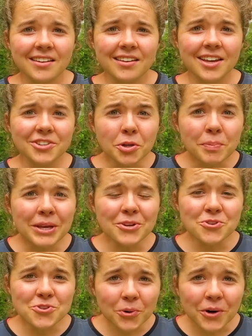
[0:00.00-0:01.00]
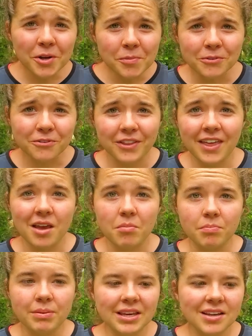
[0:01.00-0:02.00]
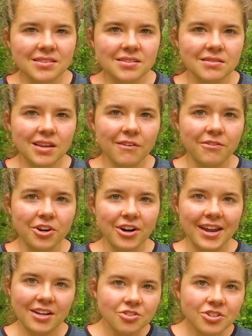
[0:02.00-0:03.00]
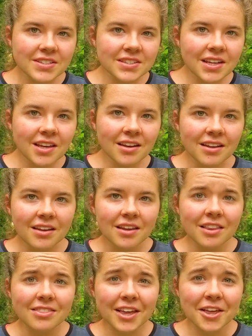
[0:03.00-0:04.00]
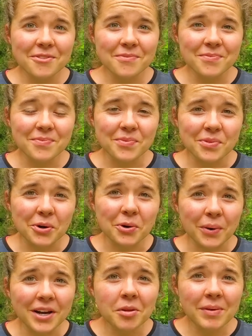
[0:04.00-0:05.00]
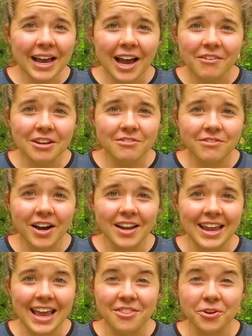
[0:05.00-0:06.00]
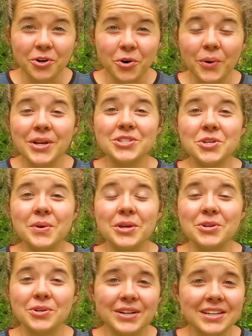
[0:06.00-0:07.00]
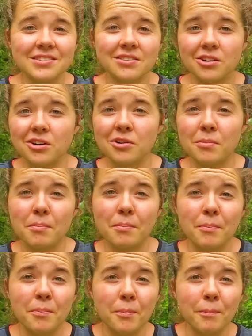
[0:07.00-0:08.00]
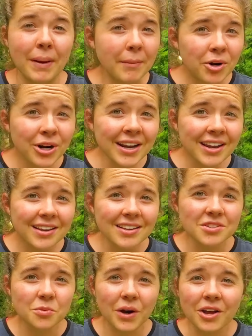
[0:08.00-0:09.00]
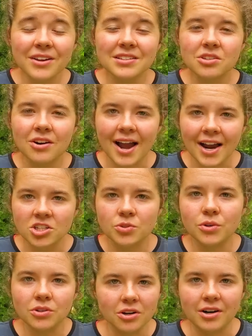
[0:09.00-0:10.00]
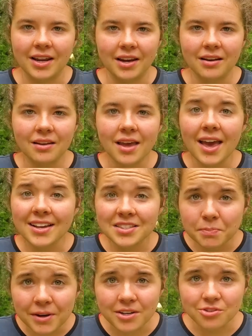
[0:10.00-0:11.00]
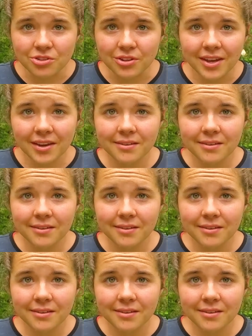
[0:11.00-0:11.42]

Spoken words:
It should be enjoyable for them, because if they're interested, then they're going to be having fun and they're going to increase their memory as well as their actual learning exponentially.